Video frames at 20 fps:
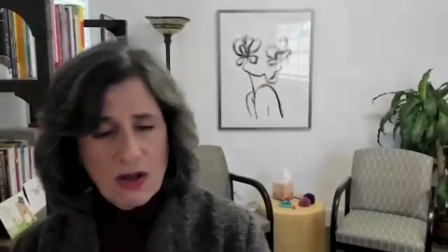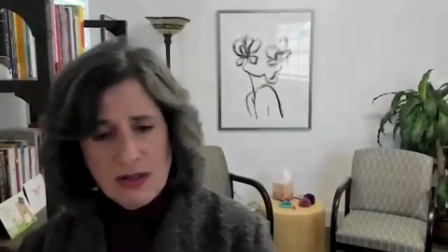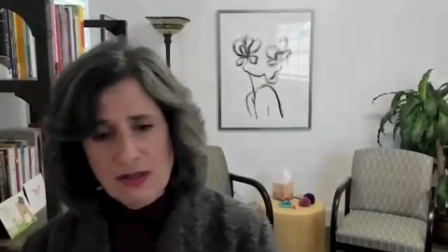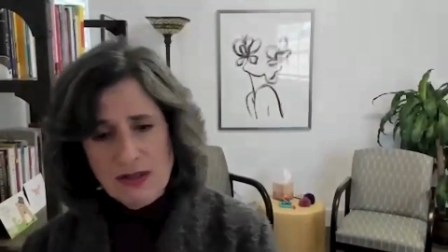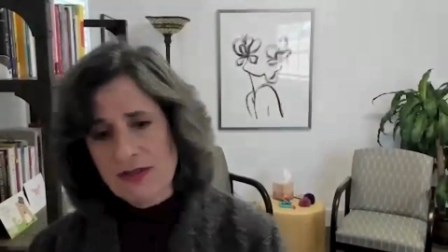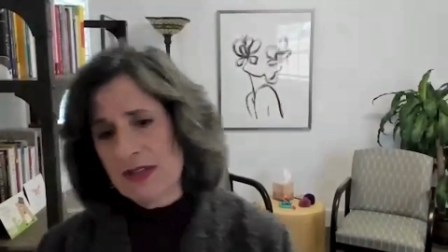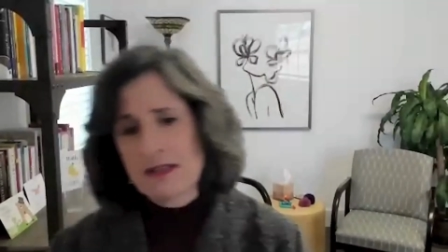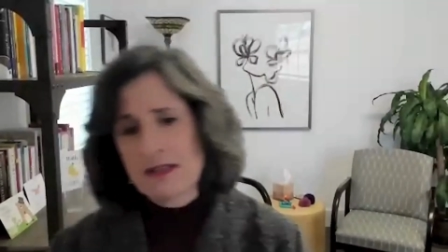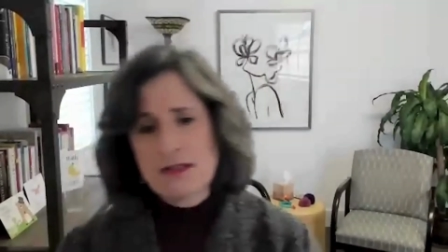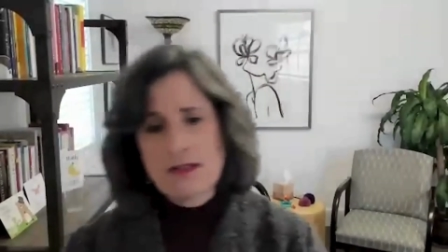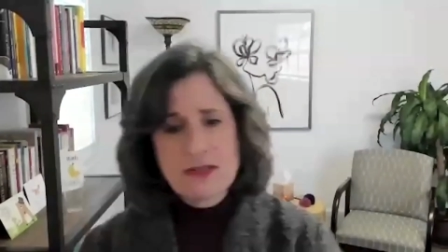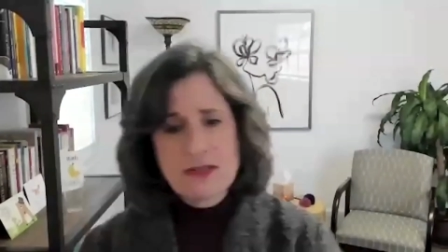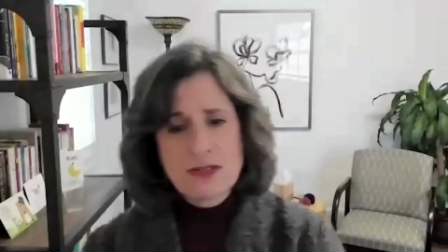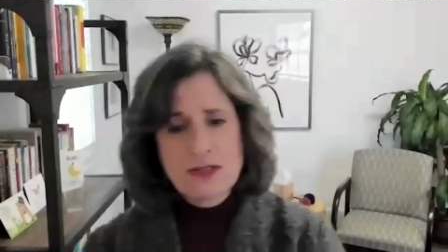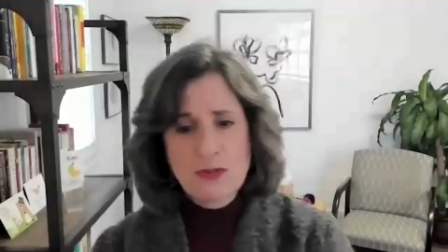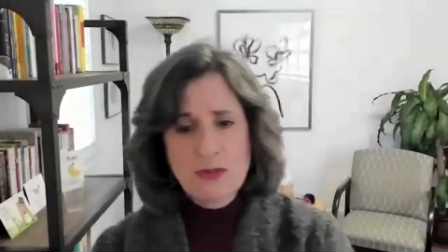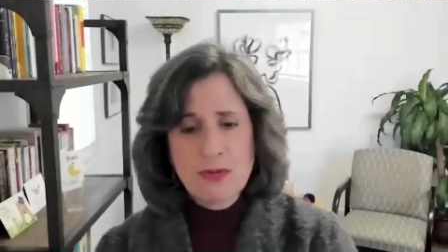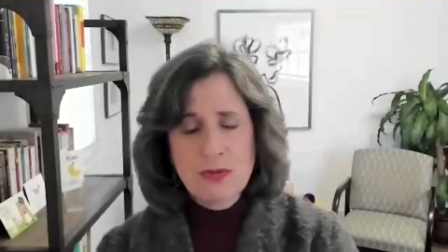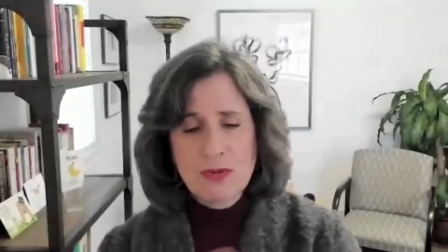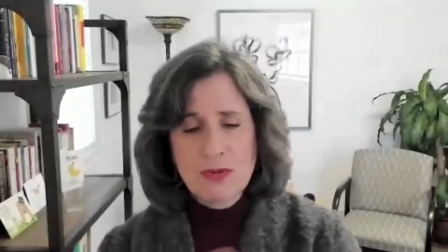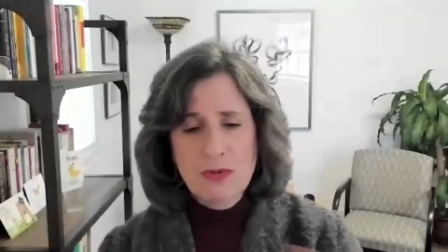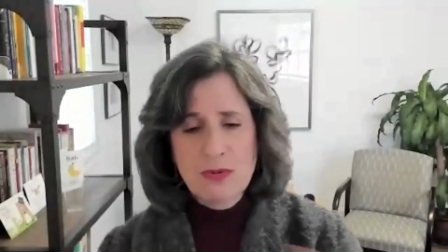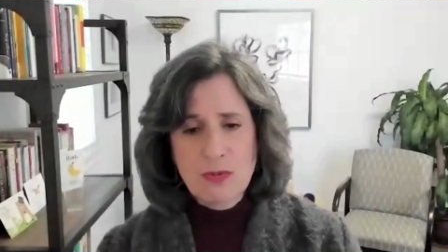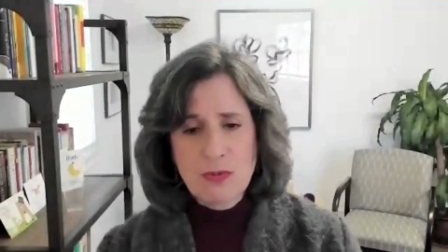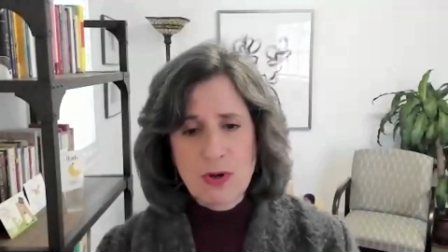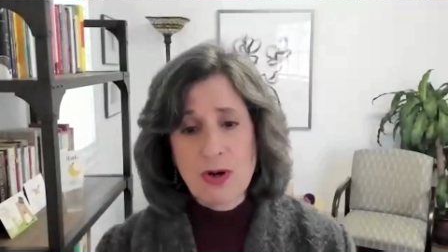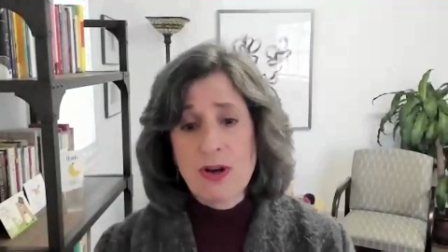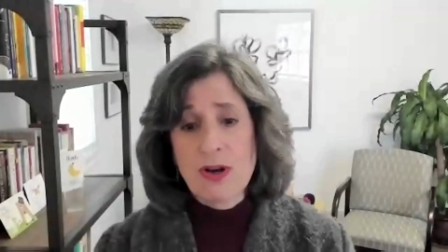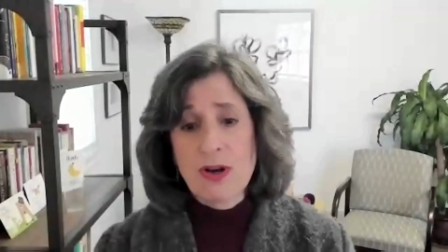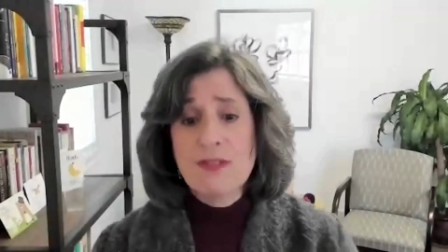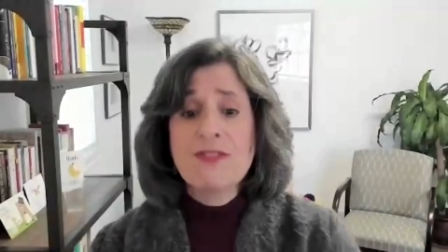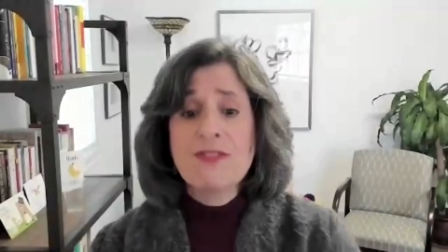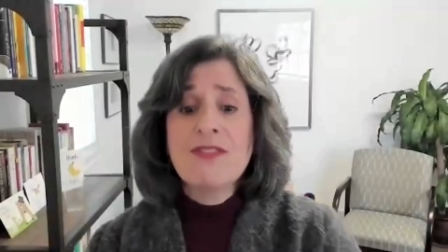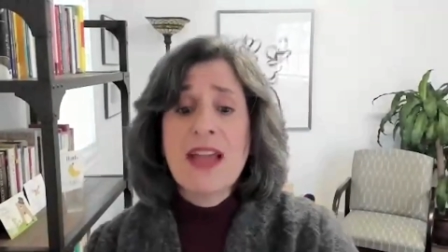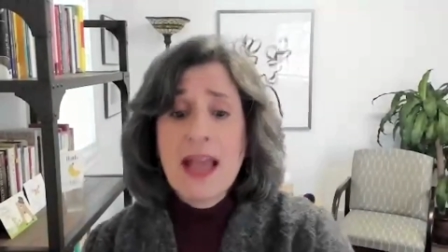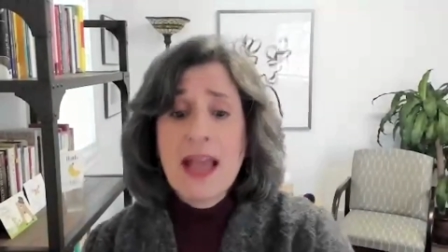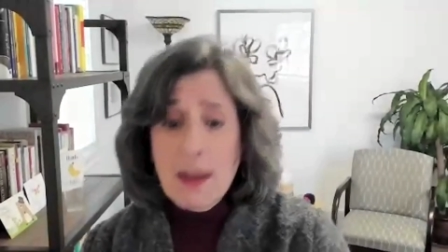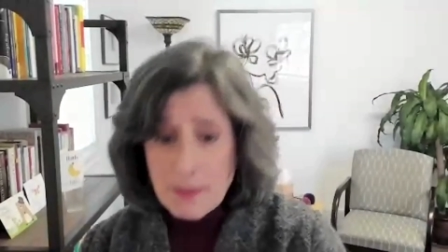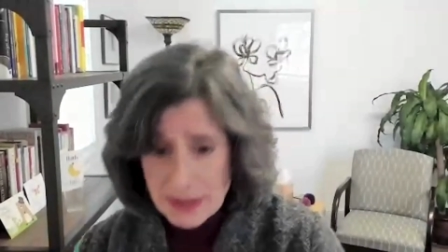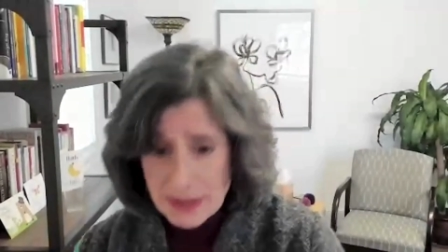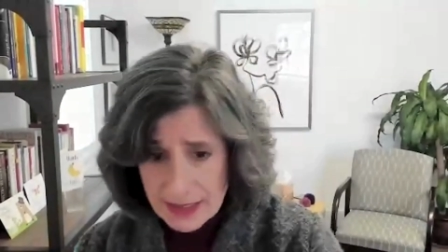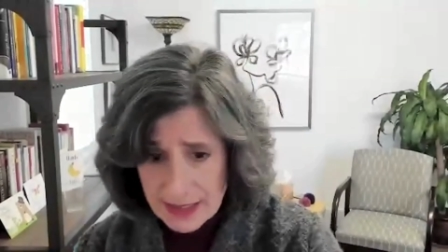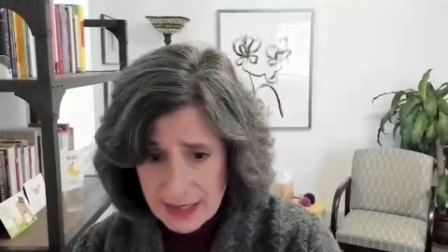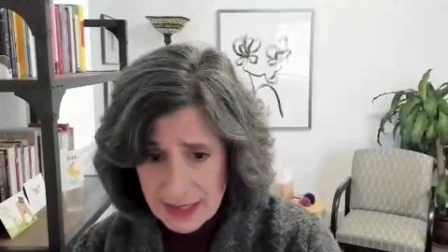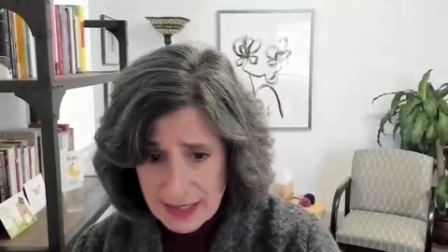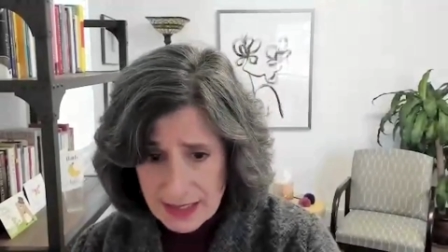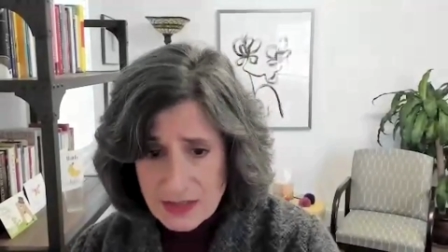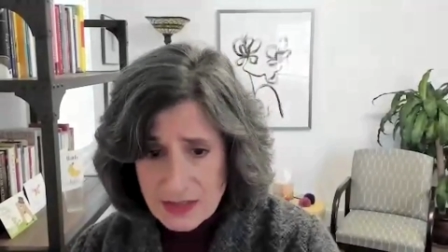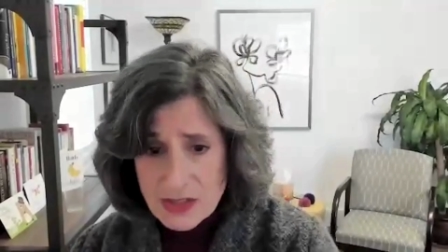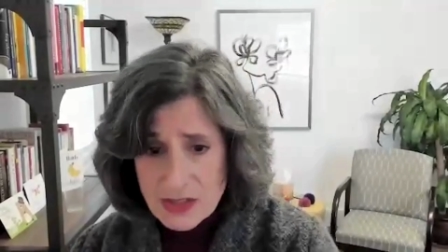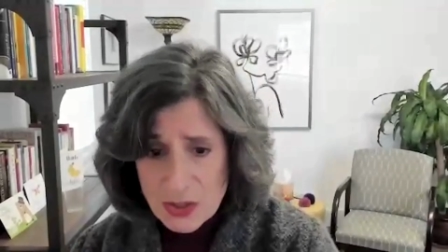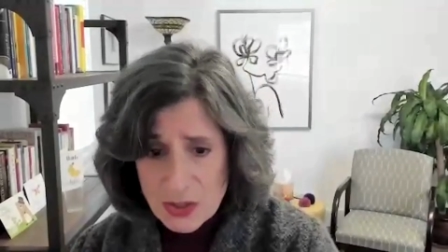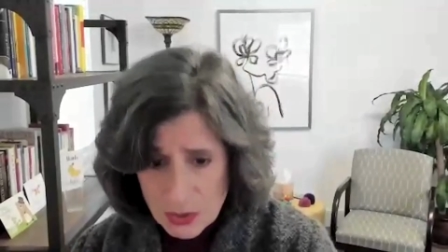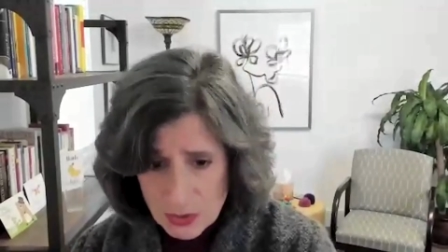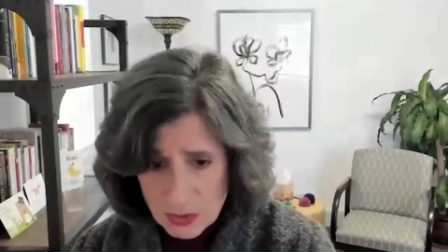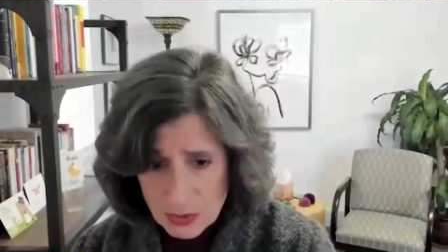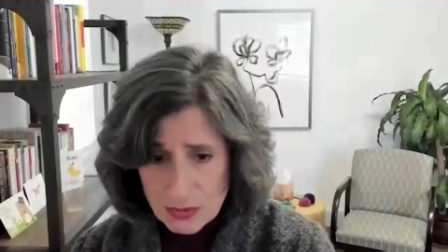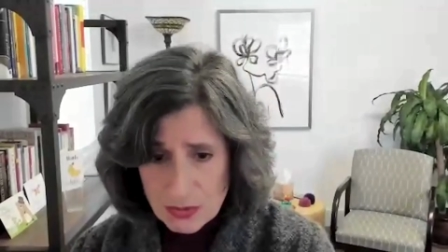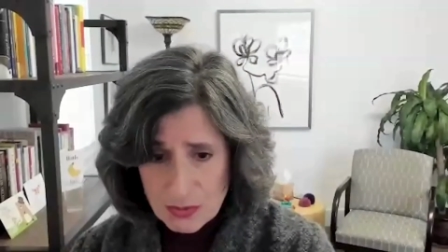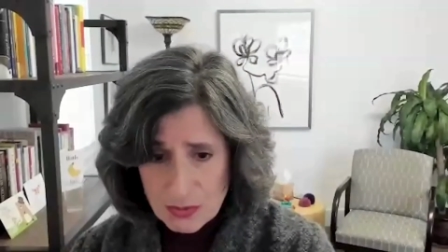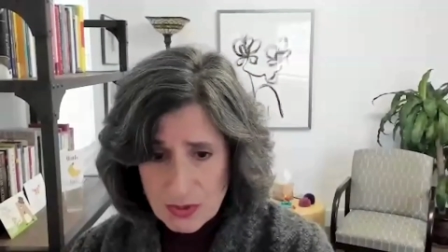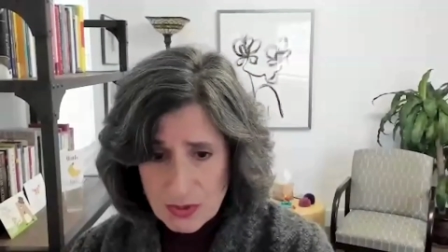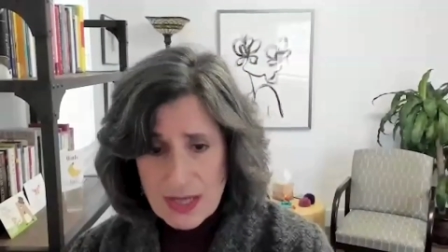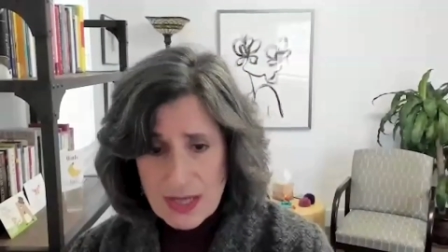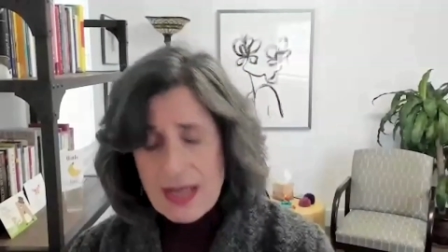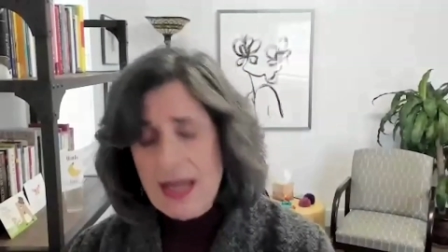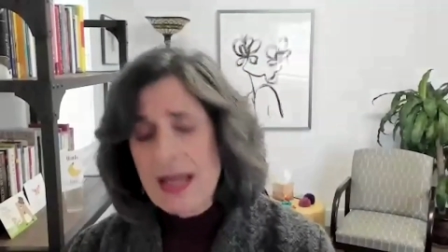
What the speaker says: all of it, school, work, family too.